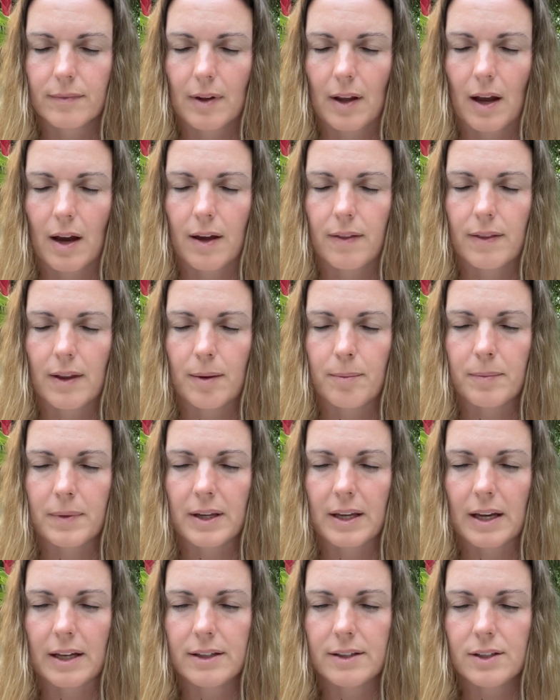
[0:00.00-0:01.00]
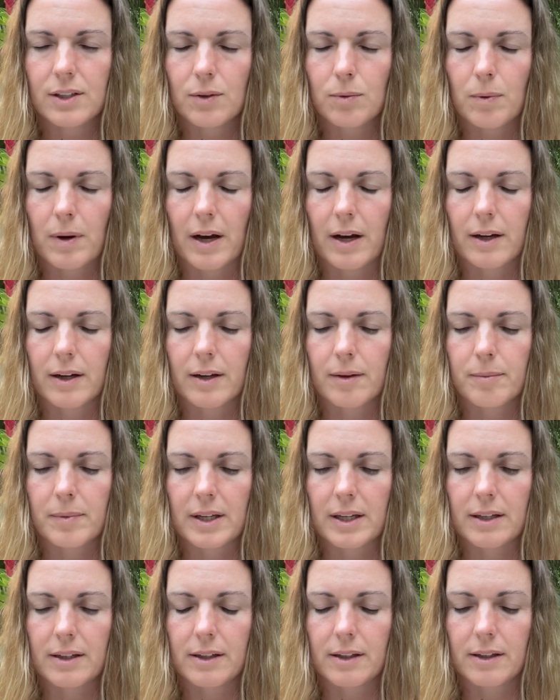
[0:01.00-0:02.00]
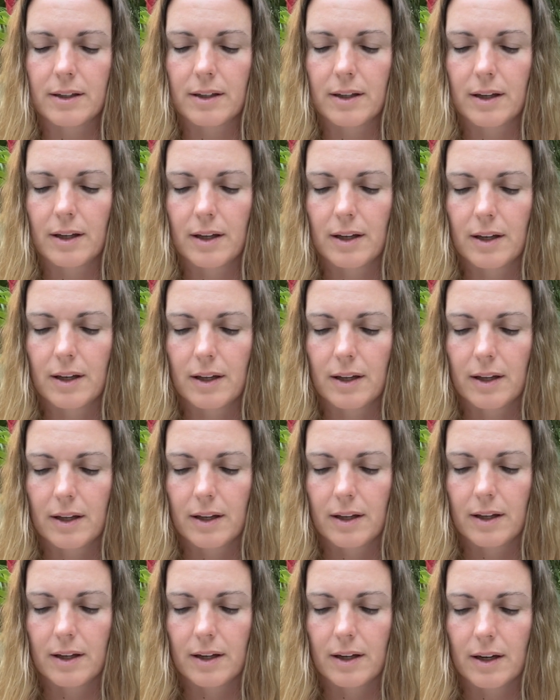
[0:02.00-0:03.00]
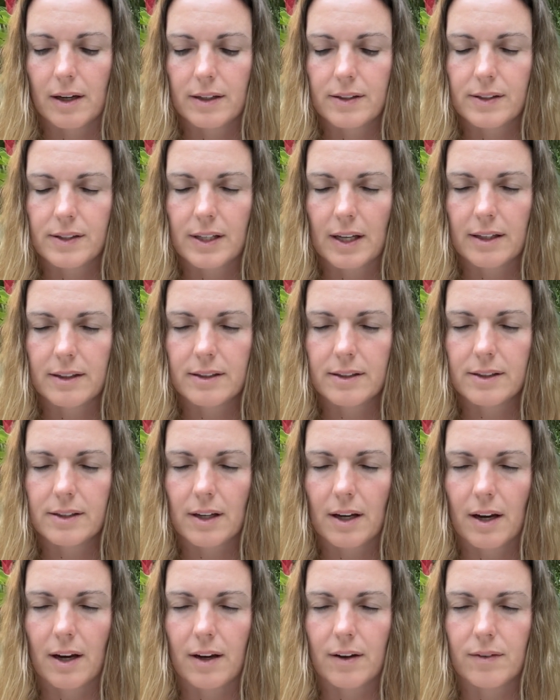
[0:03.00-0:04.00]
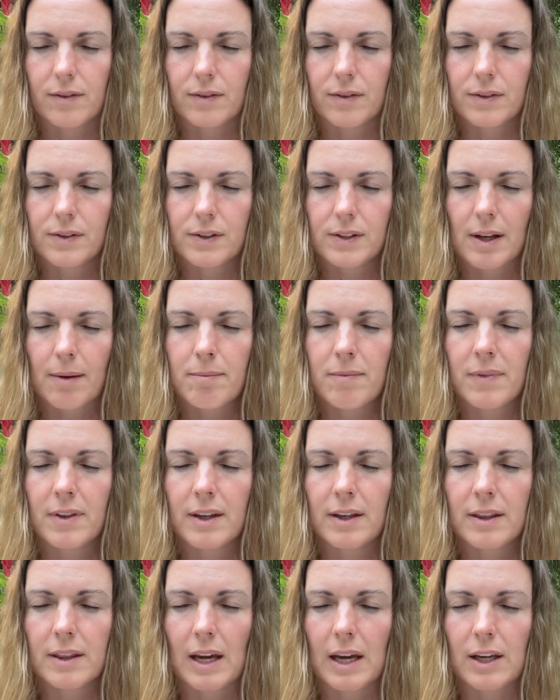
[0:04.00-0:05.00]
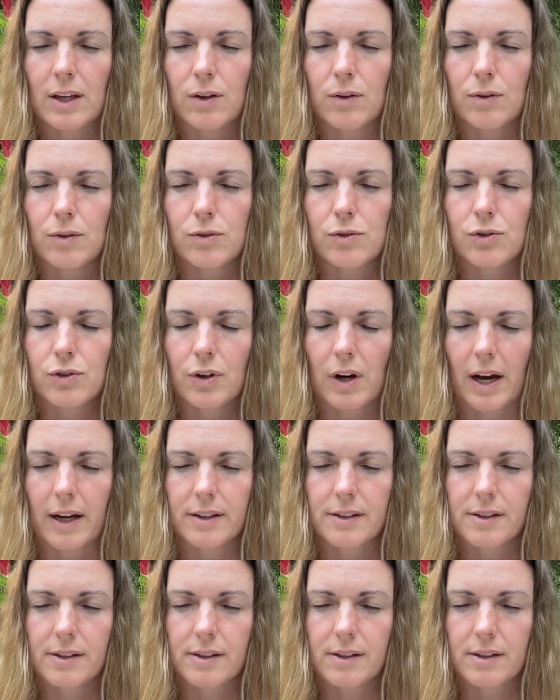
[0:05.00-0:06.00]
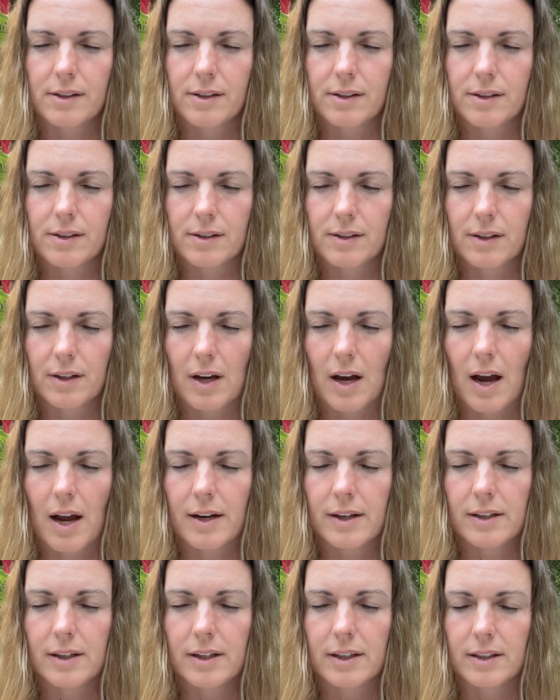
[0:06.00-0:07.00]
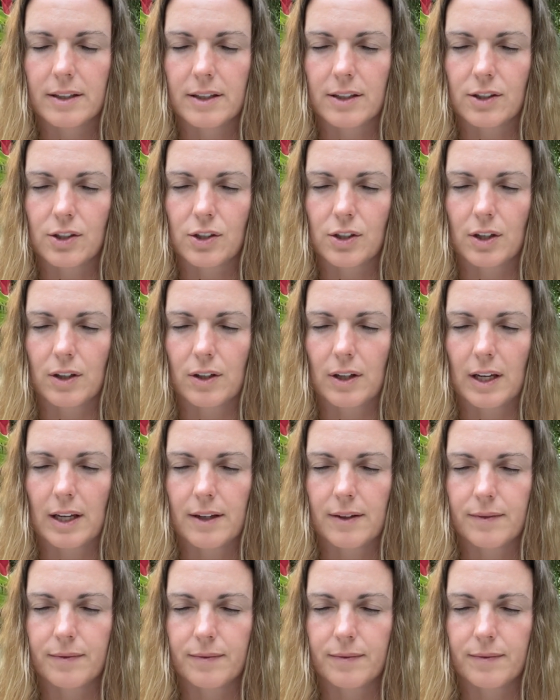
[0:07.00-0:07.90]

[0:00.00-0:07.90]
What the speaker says: And then begin to welcome in a sense of something that you trust unconditionally.